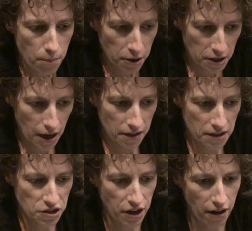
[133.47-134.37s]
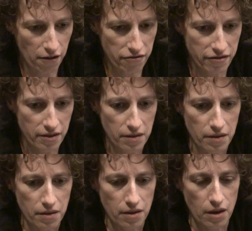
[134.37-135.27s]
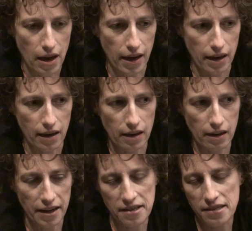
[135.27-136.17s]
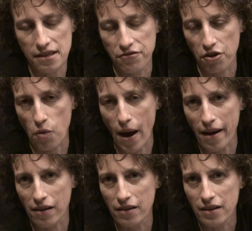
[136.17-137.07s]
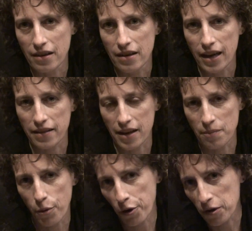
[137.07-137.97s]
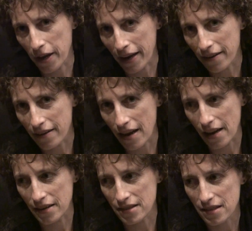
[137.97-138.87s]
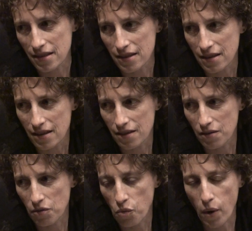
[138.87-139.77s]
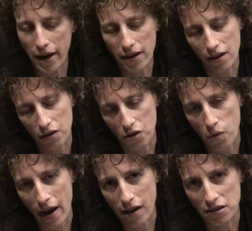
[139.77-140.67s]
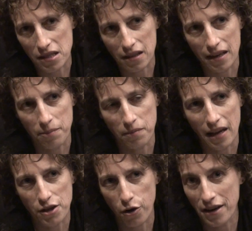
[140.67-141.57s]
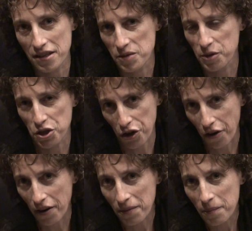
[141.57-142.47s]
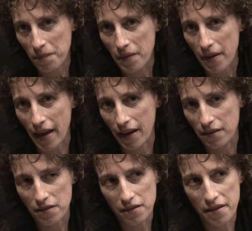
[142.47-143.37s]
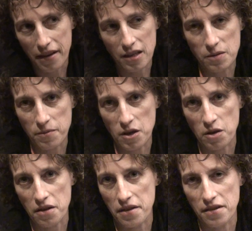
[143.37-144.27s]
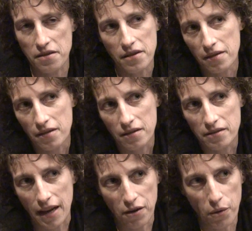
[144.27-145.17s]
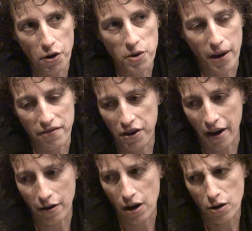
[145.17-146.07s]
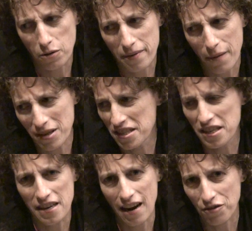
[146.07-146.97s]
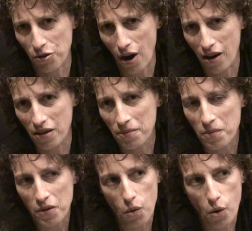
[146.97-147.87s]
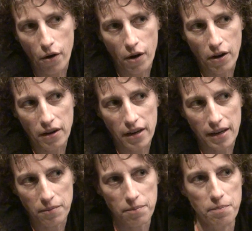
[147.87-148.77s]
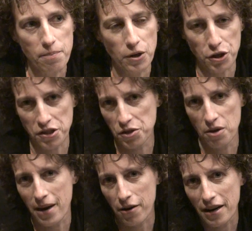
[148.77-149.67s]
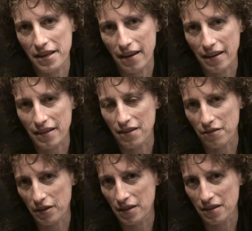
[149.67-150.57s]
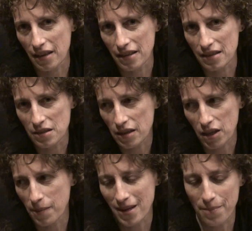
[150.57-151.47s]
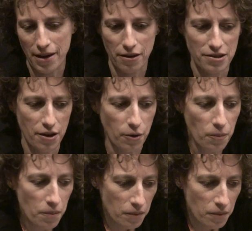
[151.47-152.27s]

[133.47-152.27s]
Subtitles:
put it on the shelf and let it sit for a while and let it percolate and wait a little while to let your ideas mature, and then down the road you might figure out, oh, that wasn't needed after all, or it matures into a better idea and it comes out better. So,